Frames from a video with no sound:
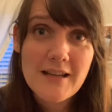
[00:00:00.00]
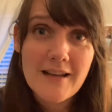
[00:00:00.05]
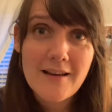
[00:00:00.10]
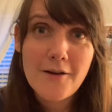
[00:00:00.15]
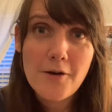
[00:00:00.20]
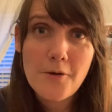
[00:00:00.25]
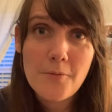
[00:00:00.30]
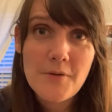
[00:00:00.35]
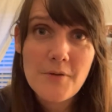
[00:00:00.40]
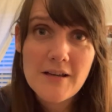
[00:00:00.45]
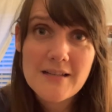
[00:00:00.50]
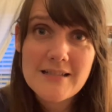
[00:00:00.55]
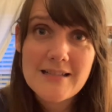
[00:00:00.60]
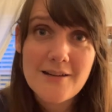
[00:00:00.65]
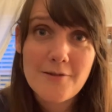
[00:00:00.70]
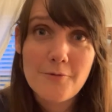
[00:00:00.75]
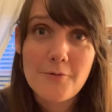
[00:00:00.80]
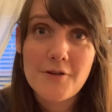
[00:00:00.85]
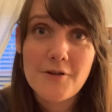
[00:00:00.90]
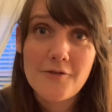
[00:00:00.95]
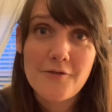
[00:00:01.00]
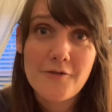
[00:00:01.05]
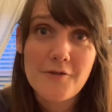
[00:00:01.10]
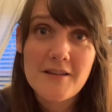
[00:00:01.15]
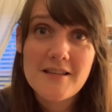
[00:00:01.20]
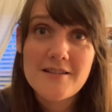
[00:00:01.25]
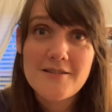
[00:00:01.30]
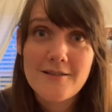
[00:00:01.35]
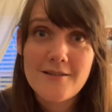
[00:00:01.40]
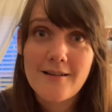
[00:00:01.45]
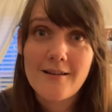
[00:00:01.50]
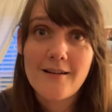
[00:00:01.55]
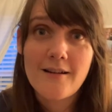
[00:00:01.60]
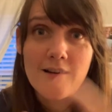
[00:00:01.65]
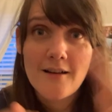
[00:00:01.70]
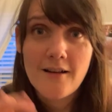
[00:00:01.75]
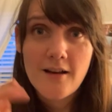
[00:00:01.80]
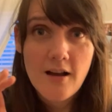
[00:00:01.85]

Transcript: I hope you guys had a wonderful Easter.